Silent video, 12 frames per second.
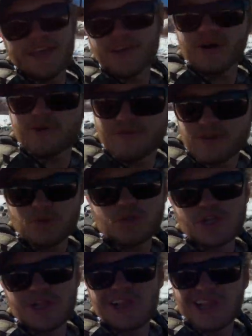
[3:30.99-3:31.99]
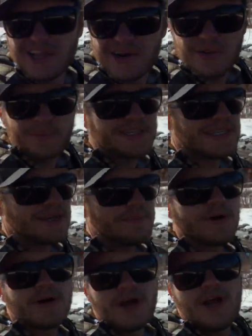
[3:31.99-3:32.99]
You know, if this was a little bit
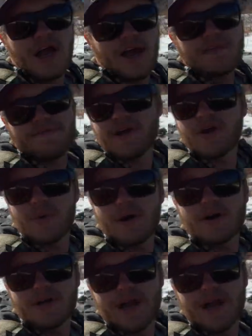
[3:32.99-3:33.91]
deeper, I very well